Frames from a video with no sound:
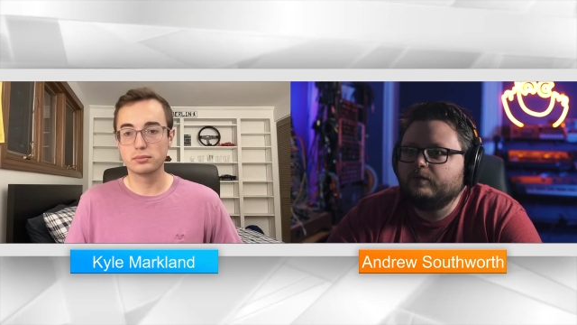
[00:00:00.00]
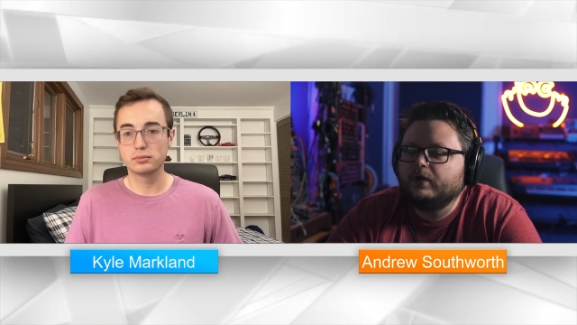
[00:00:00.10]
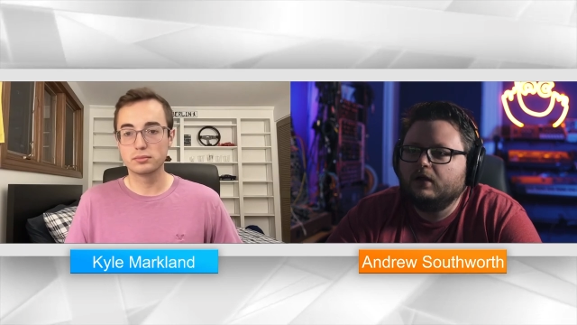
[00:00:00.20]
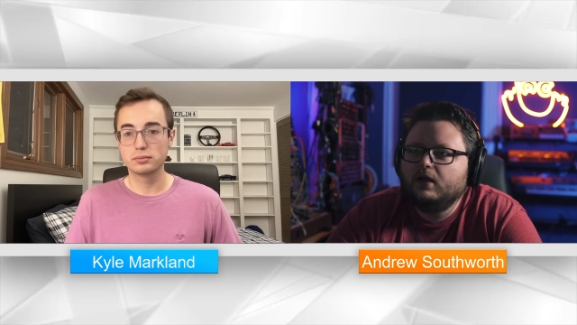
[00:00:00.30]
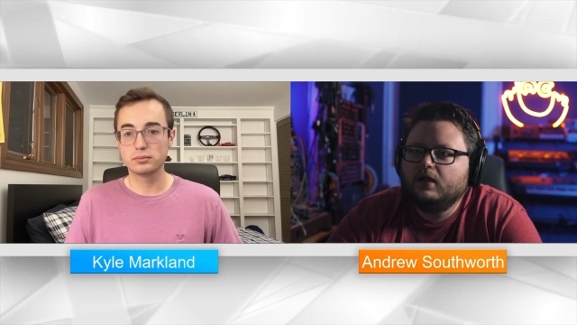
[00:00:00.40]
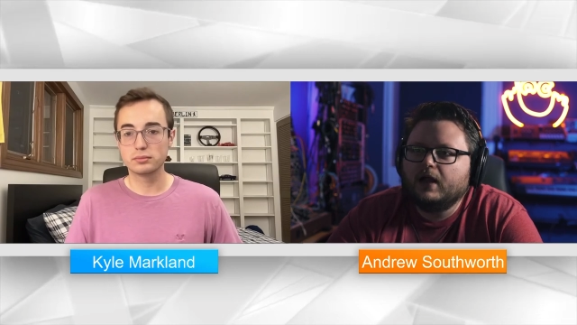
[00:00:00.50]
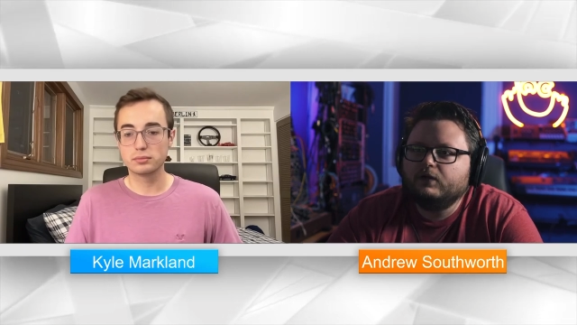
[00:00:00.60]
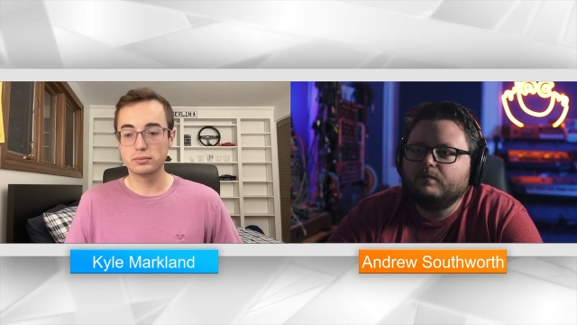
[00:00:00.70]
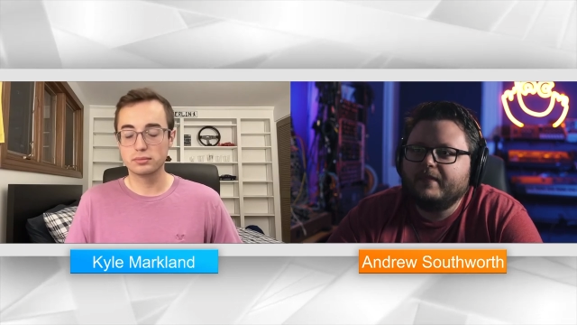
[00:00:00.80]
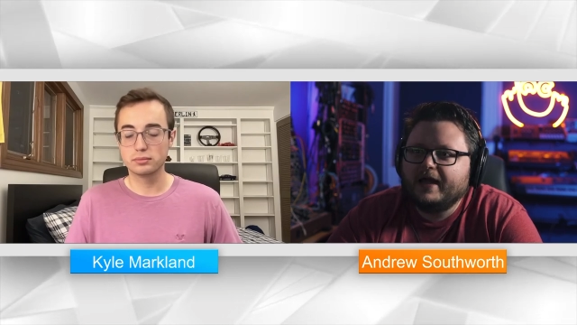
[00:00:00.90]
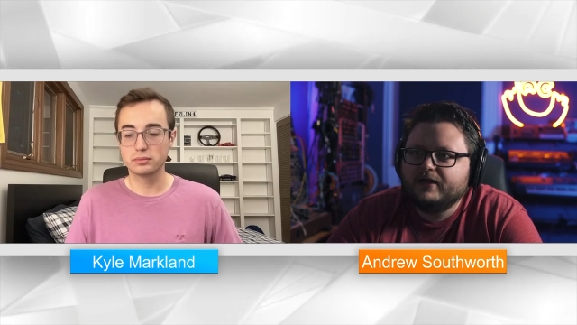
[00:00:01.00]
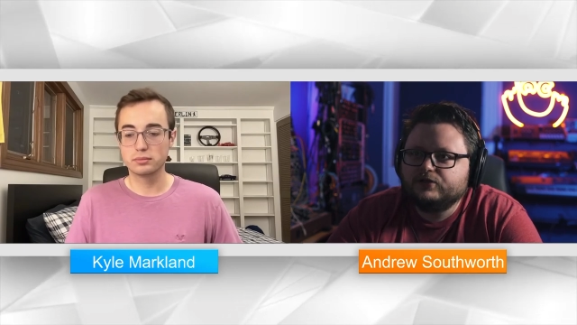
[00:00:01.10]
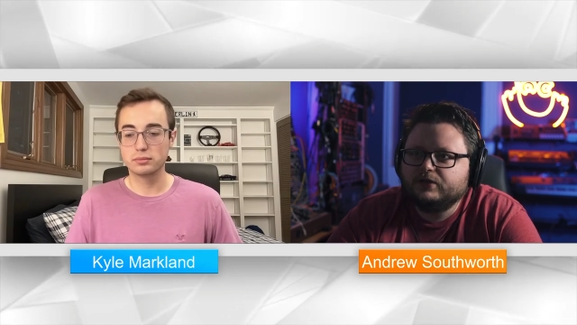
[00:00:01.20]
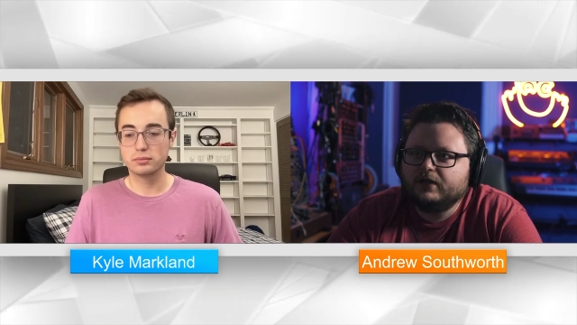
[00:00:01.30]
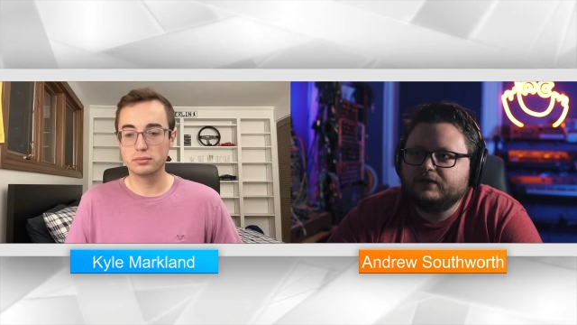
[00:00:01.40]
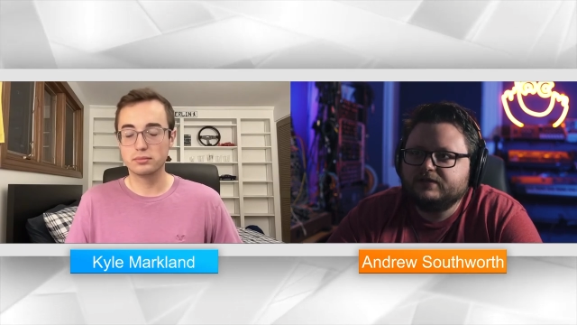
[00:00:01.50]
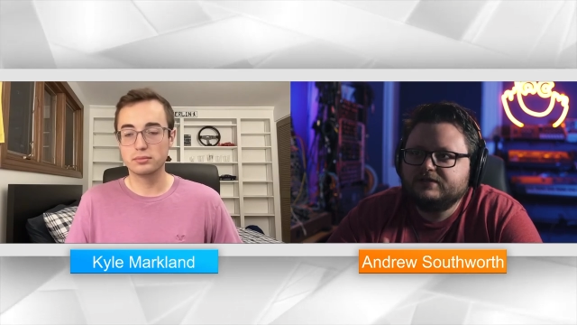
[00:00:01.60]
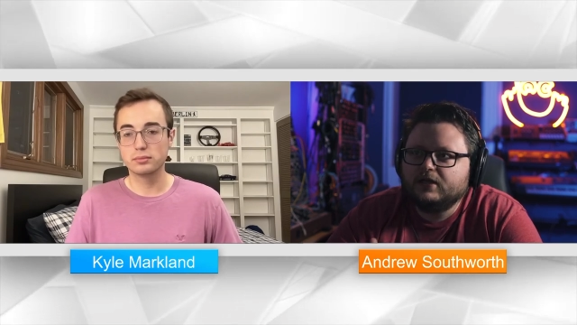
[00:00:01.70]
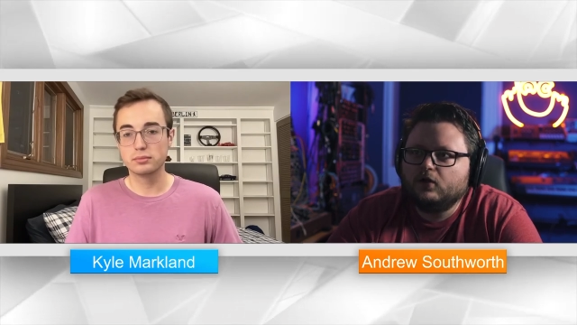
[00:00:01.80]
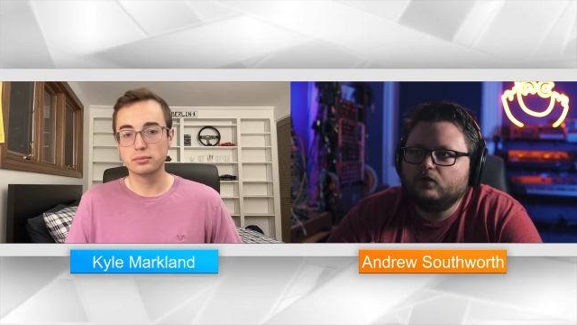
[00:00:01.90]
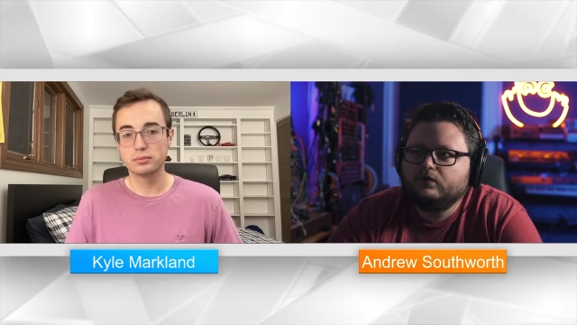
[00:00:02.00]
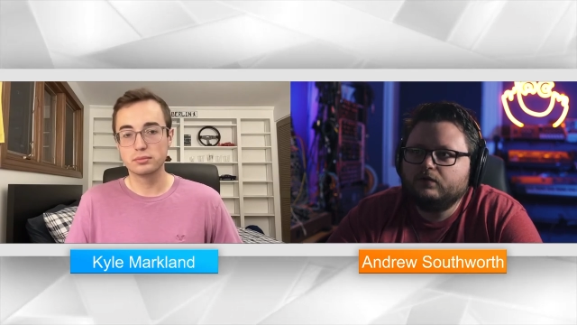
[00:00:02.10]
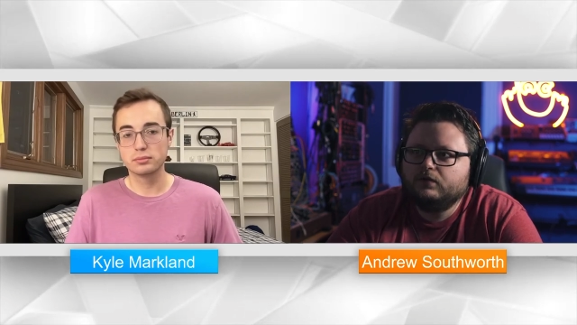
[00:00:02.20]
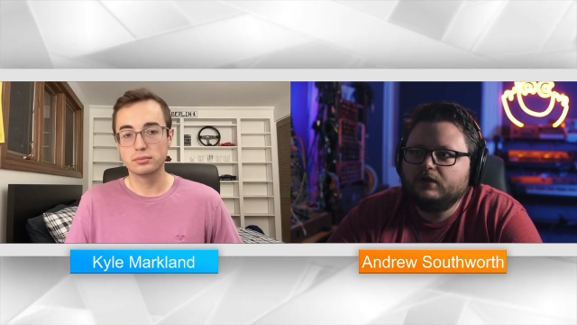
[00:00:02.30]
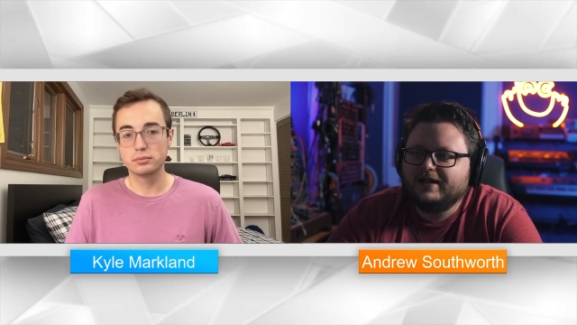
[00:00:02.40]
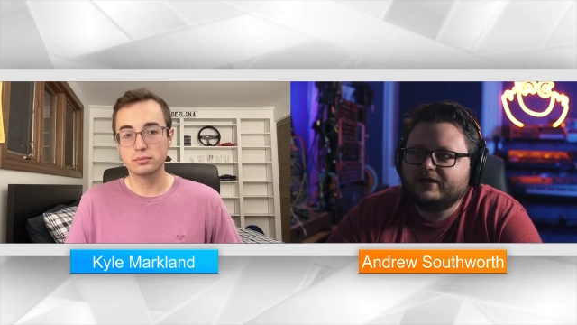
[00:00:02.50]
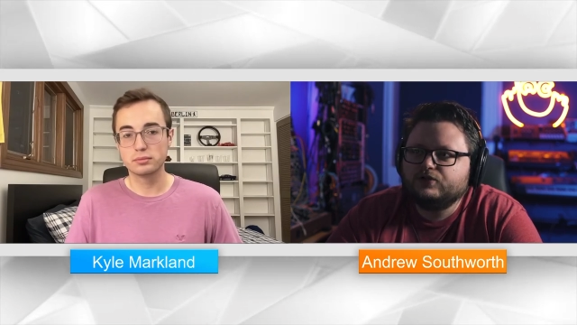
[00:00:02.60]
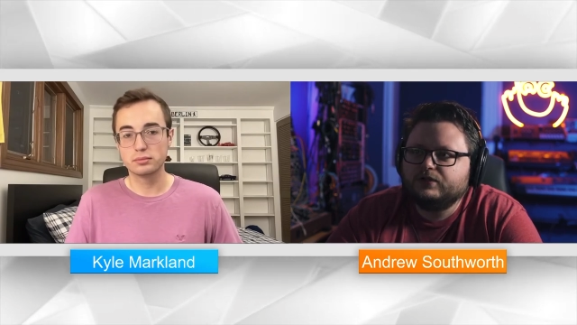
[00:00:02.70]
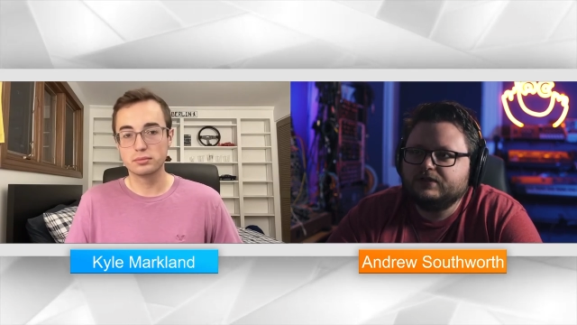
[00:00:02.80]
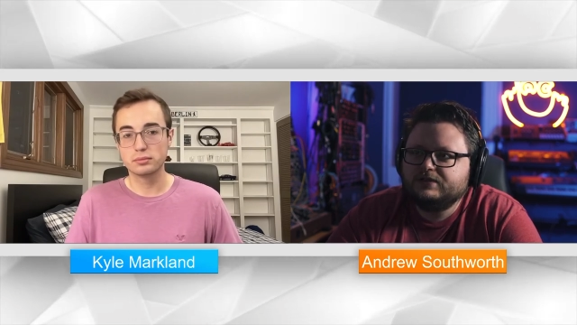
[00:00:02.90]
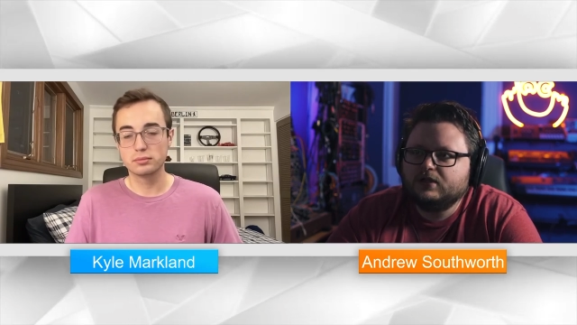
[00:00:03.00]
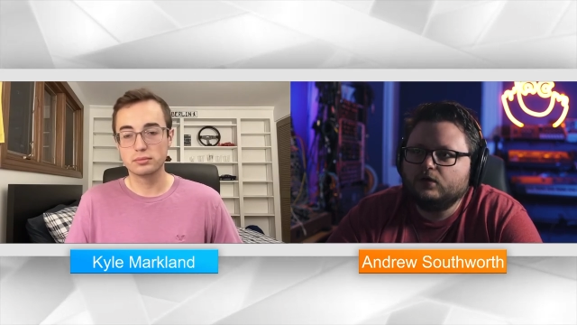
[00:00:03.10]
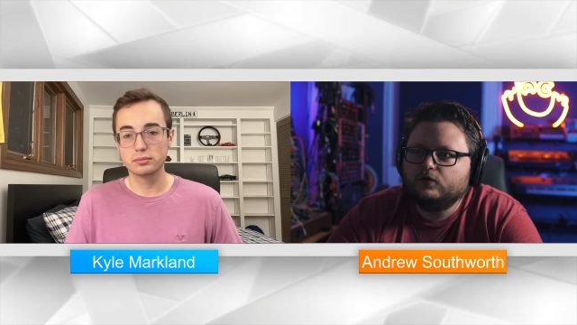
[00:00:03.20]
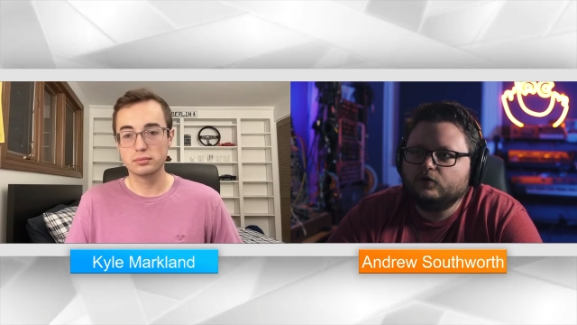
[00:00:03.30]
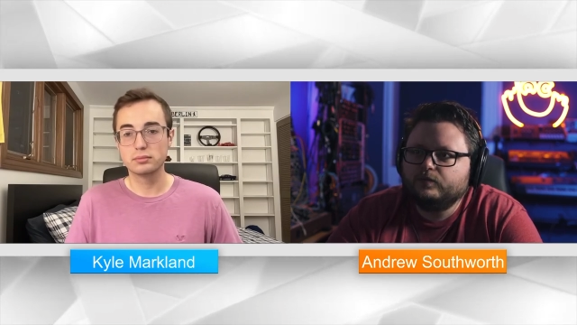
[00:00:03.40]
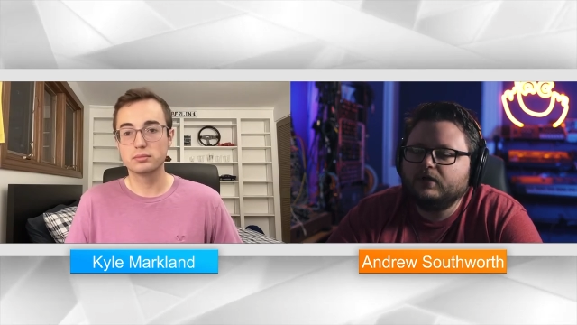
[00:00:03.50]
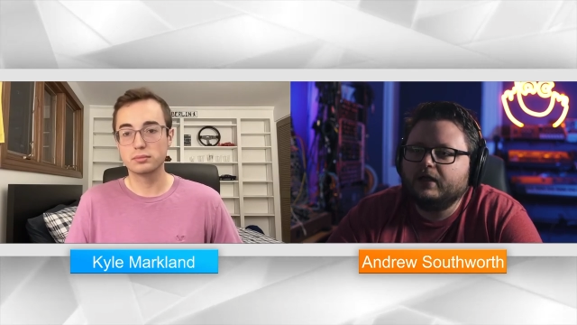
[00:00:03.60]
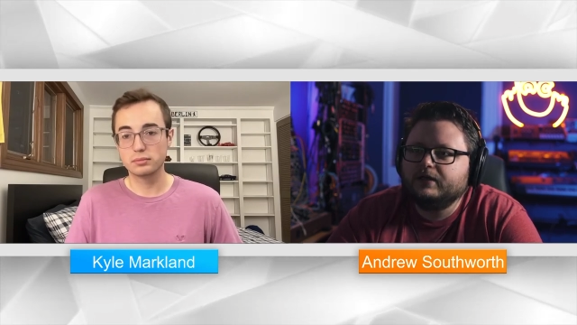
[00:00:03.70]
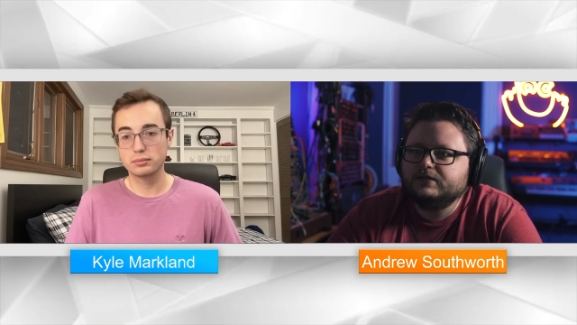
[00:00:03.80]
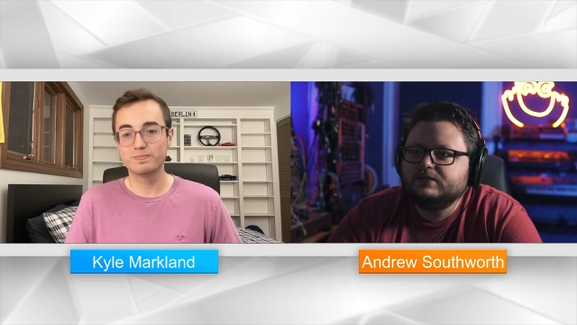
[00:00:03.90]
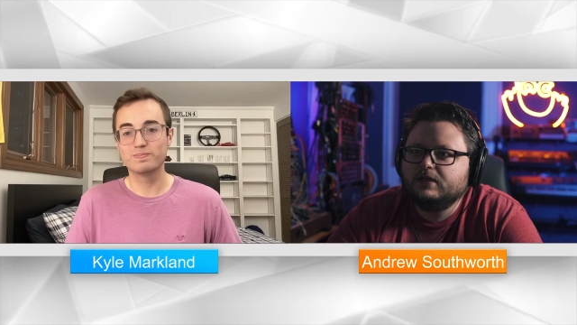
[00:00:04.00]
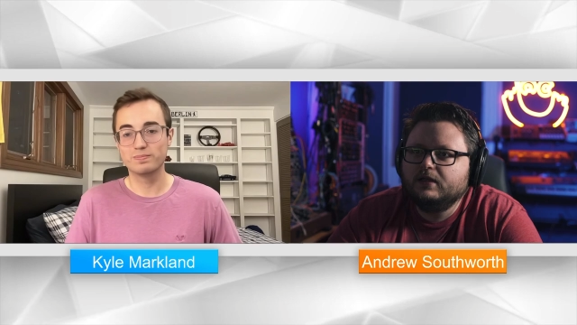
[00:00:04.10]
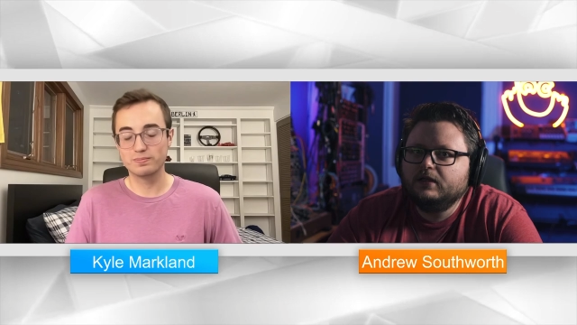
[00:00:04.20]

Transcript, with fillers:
Speaker 1: but I would imagine that this cell connection and cellular plans